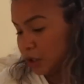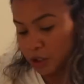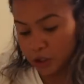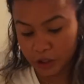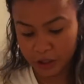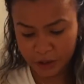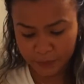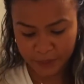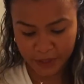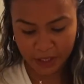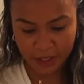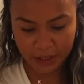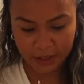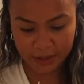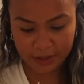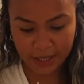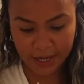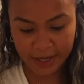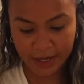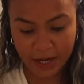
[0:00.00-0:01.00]
good
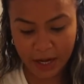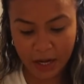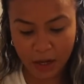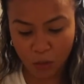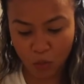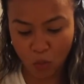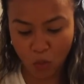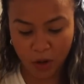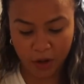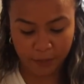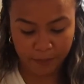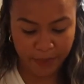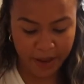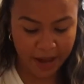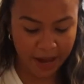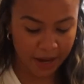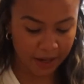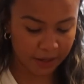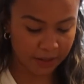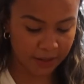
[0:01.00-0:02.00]
because I got one
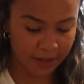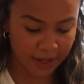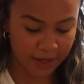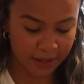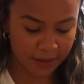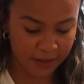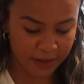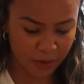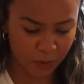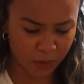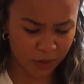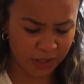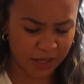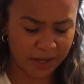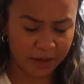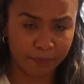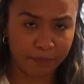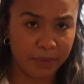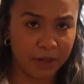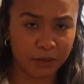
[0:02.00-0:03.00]
pack that they were
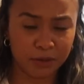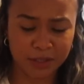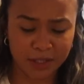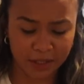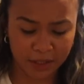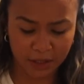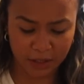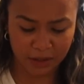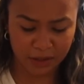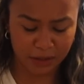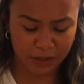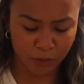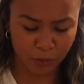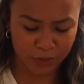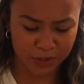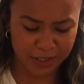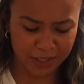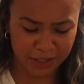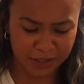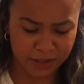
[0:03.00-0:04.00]
like melted and it
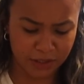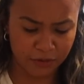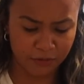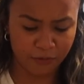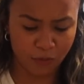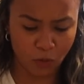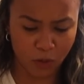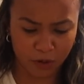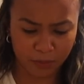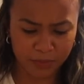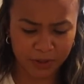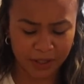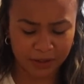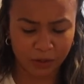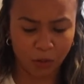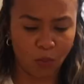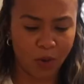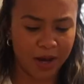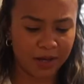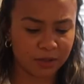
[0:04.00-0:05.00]
was like deformed,
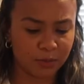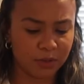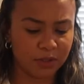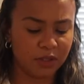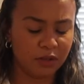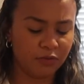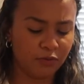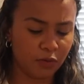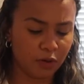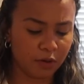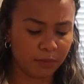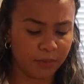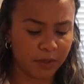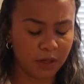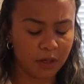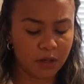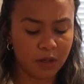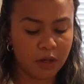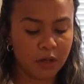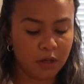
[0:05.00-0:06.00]
like the wax was deformed.
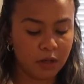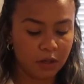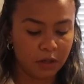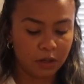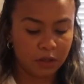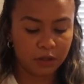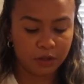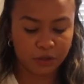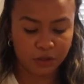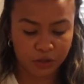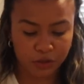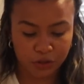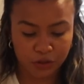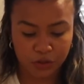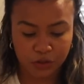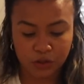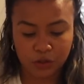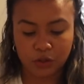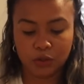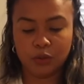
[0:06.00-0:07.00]

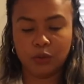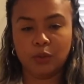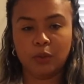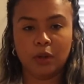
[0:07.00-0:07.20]
So